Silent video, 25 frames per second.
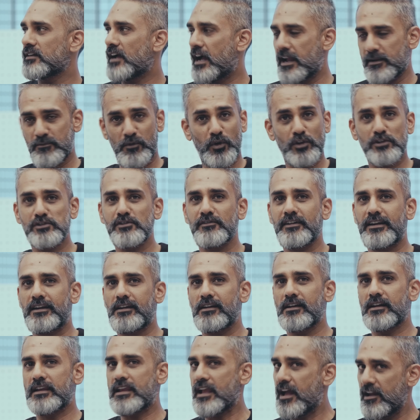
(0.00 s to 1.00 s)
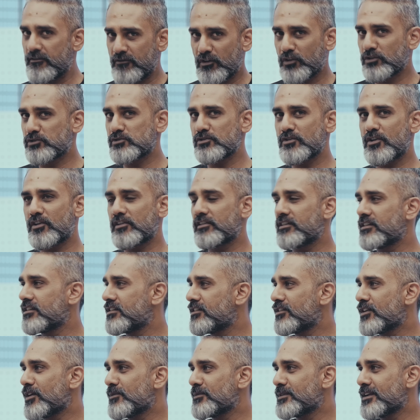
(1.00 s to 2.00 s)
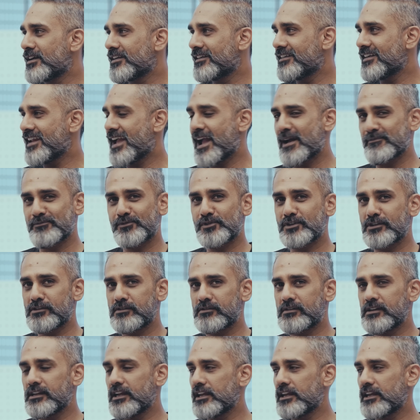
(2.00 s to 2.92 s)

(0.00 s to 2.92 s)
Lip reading: I'm also very lucky. I've also not ridden a Dominar in absolutely